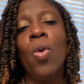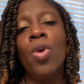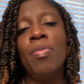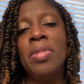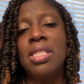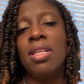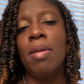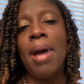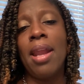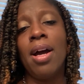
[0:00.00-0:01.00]
We're missing
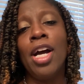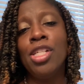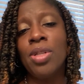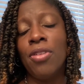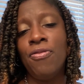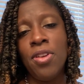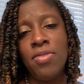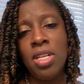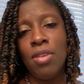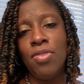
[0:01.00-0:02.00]
about
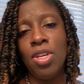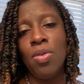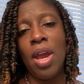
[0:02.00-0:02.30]
150 of you,